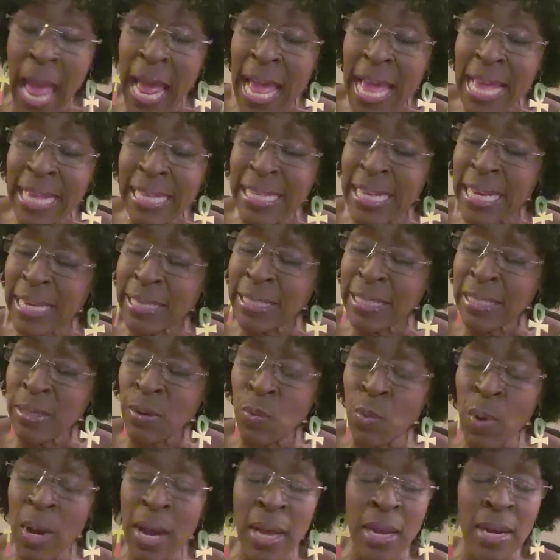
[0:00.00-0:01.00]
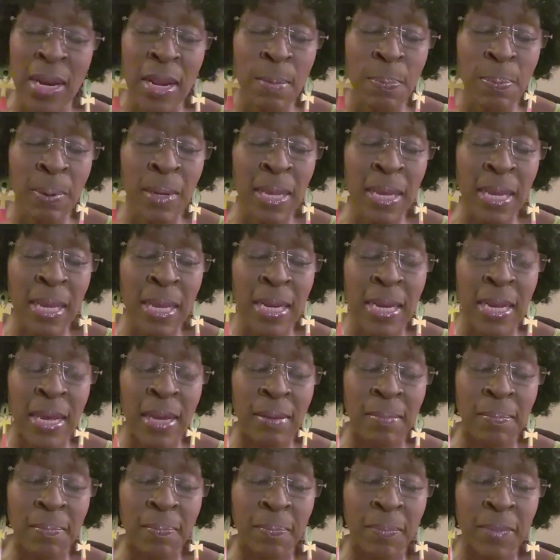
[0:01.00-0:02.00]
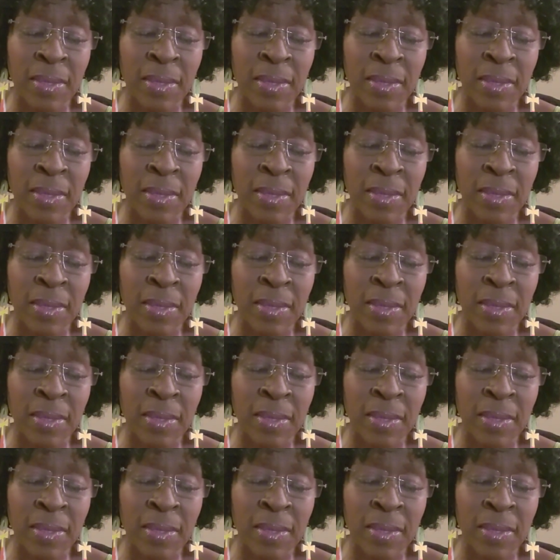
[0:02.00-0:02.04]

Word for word: And I said, why are they playing that?